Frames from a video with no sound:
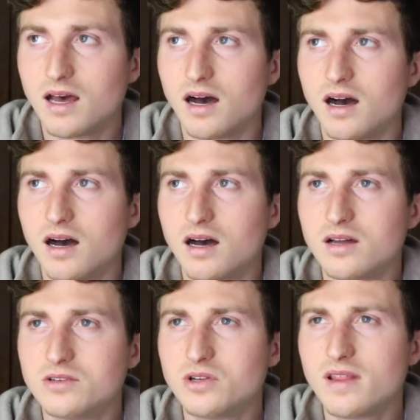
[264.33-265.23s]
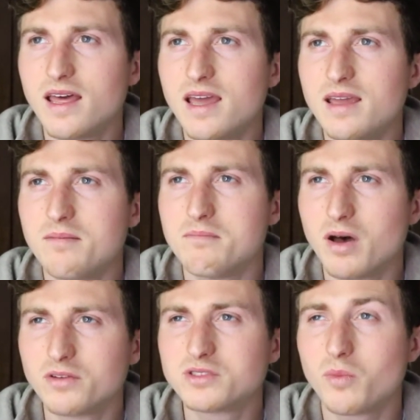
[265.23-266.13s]
Do they
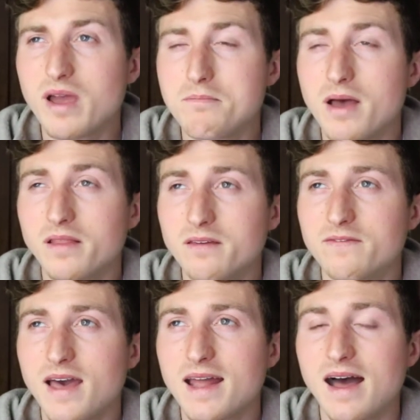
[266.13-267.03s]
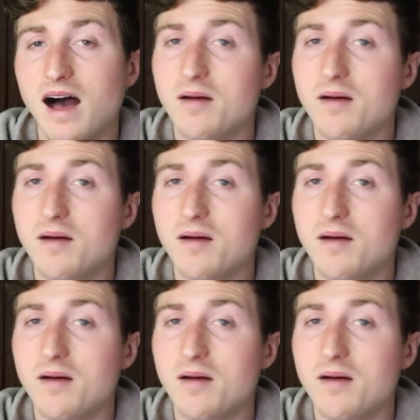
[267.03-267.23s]
melt away belly fat?